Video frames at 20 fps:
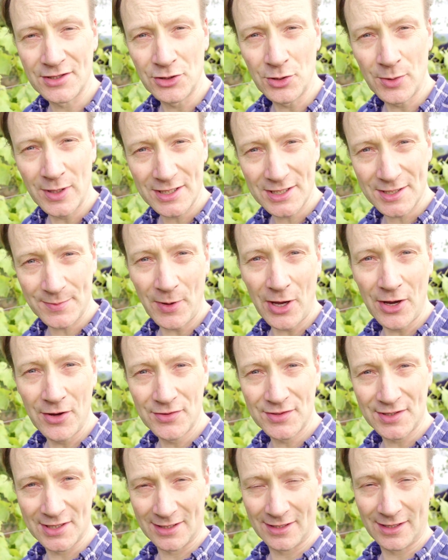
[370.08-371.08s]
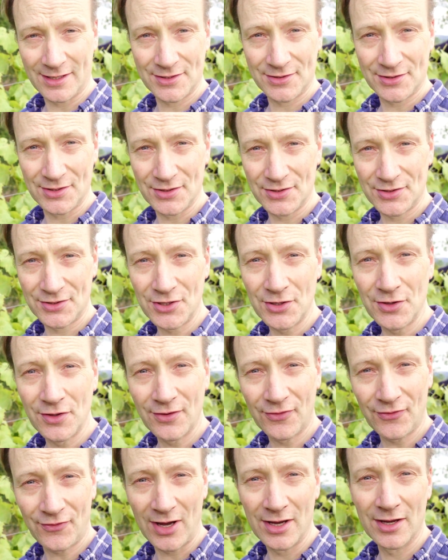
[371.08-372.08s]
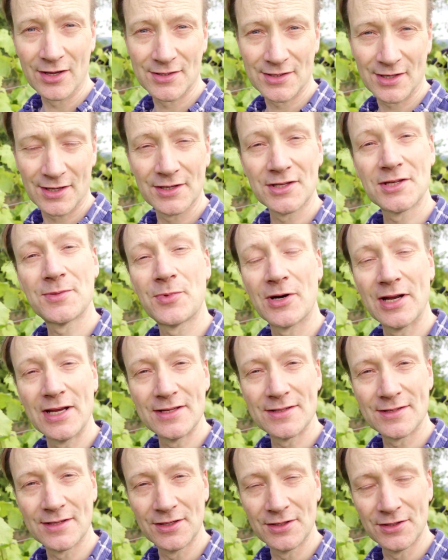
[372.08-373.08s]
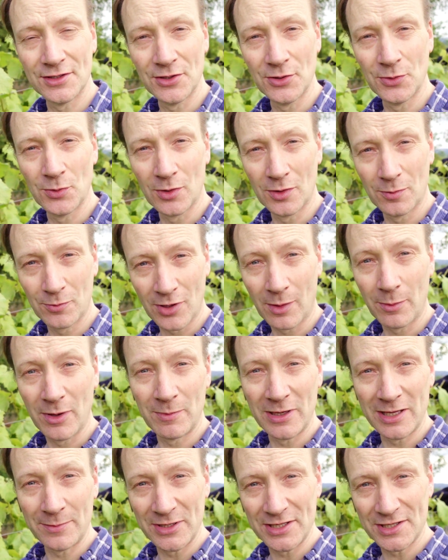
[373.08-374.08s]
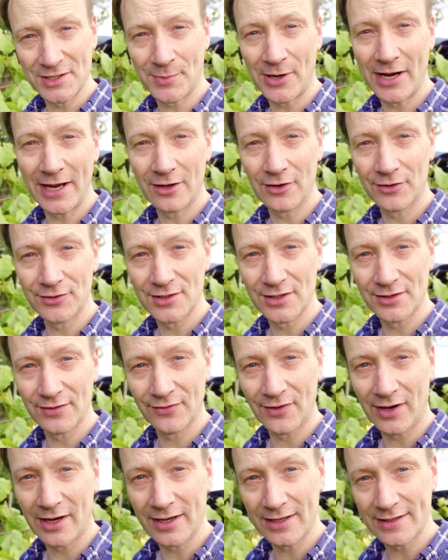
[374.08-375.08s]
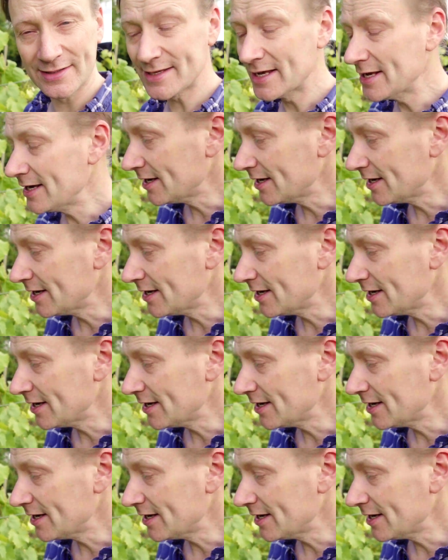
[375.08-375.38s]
you expose the clusters to the fungicide sprays that you will probably be spraying onto the vines.